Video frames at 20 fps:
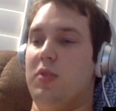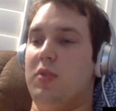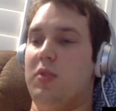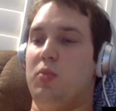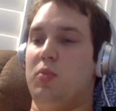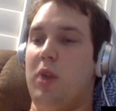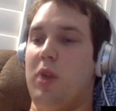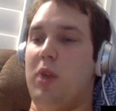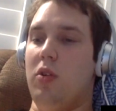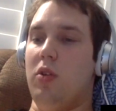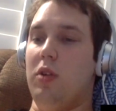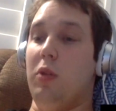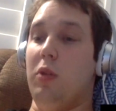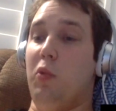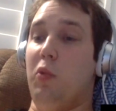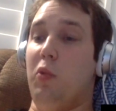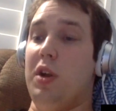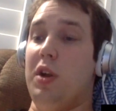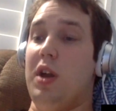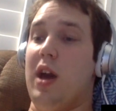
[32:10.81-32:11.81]
despite only
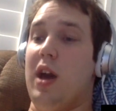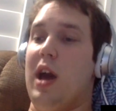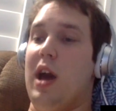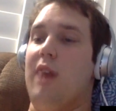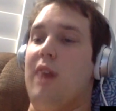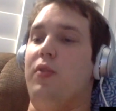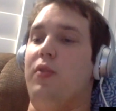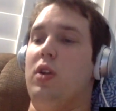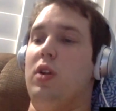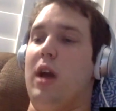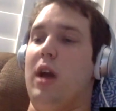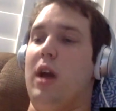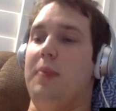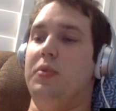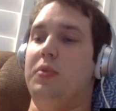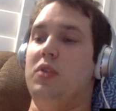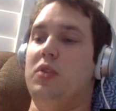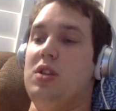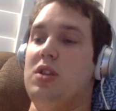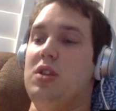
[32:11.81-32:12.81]
1.5 good
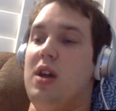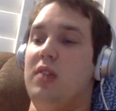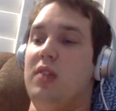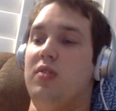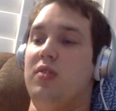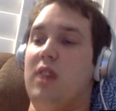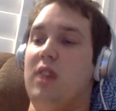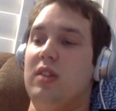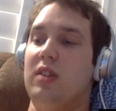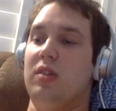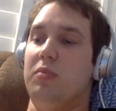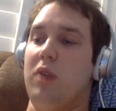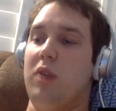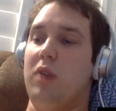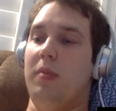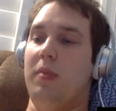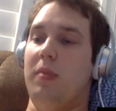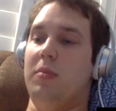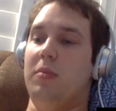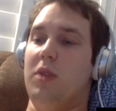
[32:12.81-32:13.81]
albums. And yes, that's the
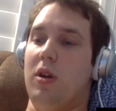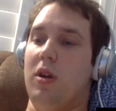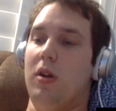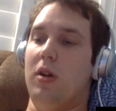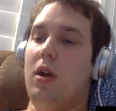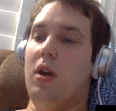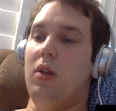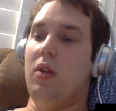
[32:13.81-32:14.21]
problem here.